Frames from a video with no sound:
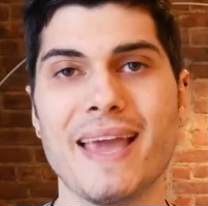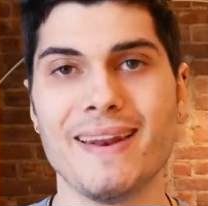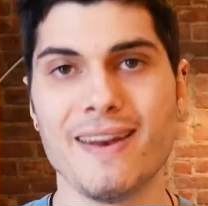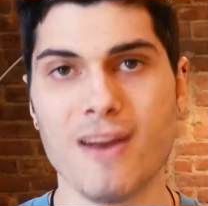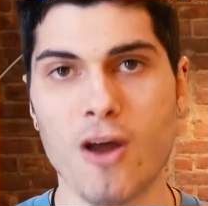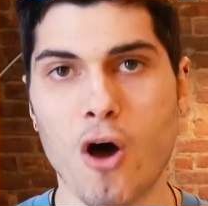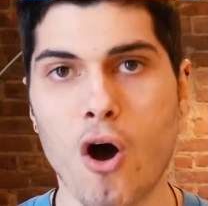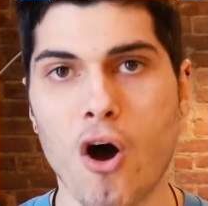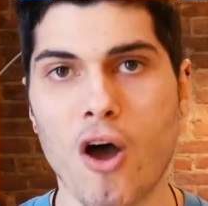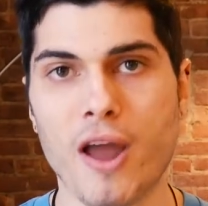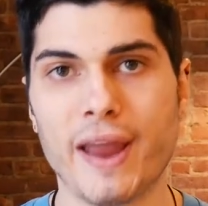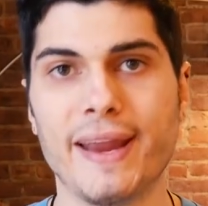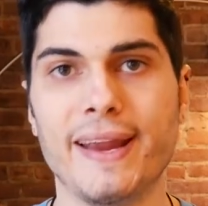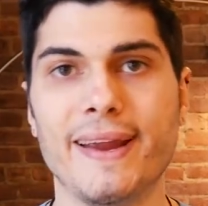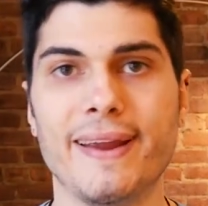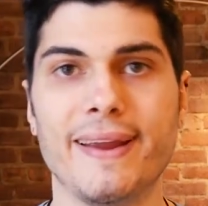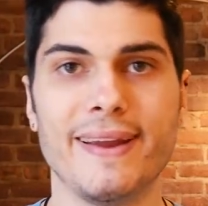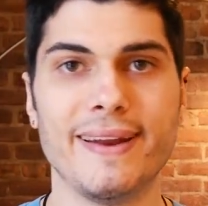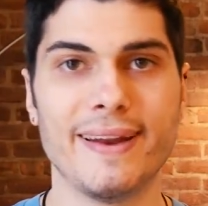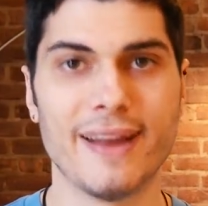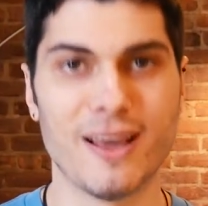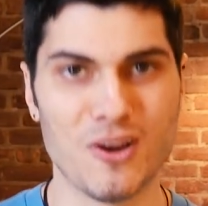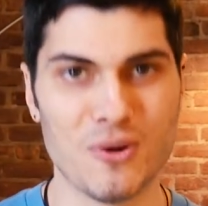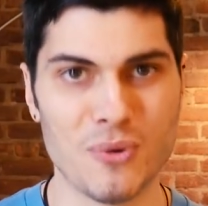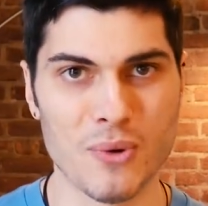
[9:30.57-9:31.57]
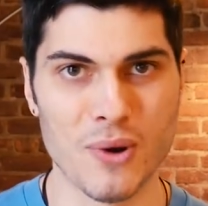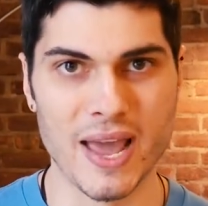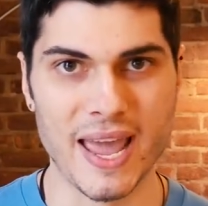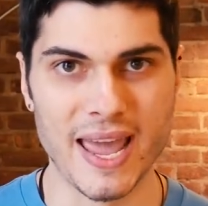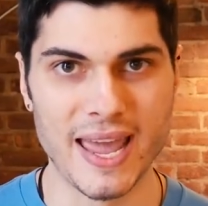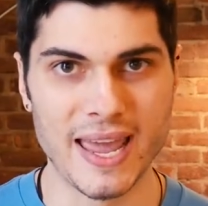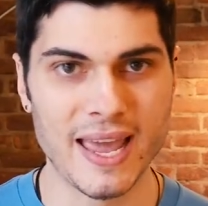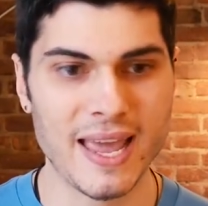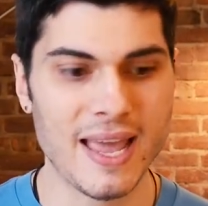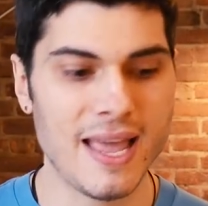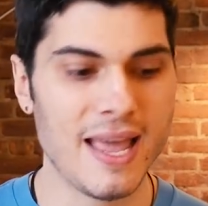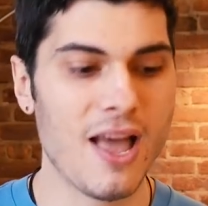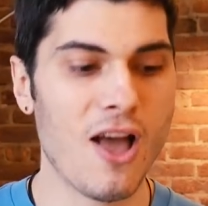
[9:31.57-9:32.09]
annoying in a
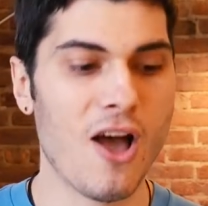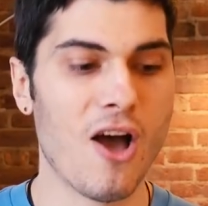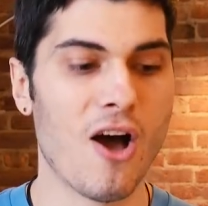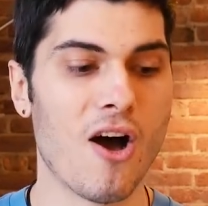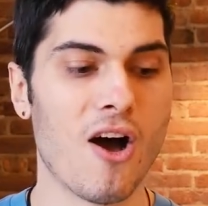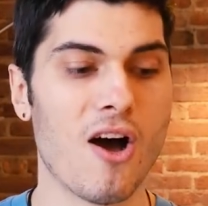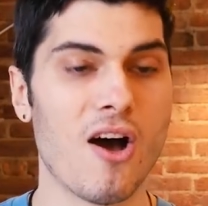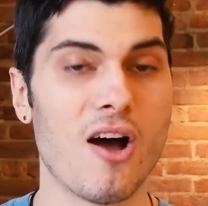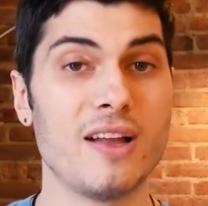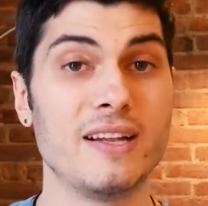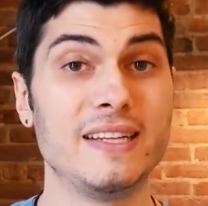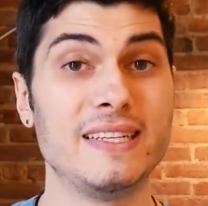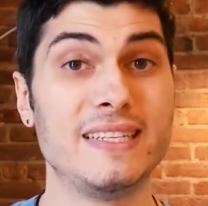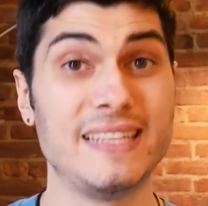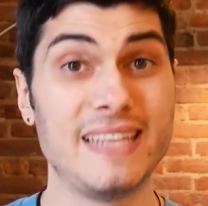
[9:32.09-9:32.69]
way. On